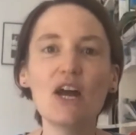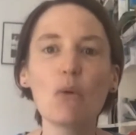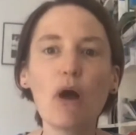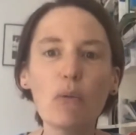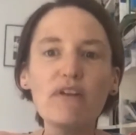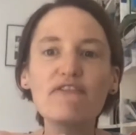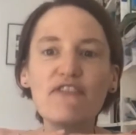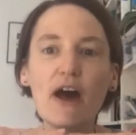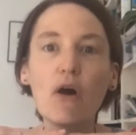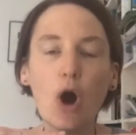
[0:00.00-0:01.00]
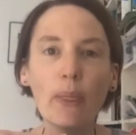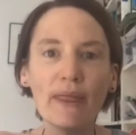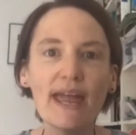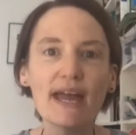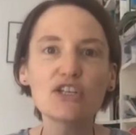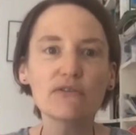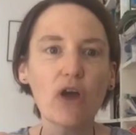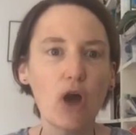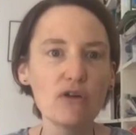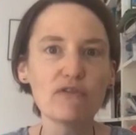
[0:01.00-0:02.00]
where we felt on the edge of
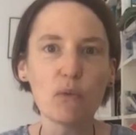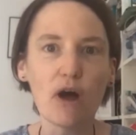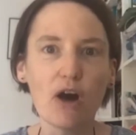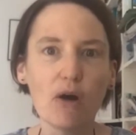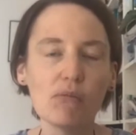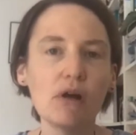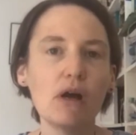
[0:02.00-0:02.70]
overwhelm.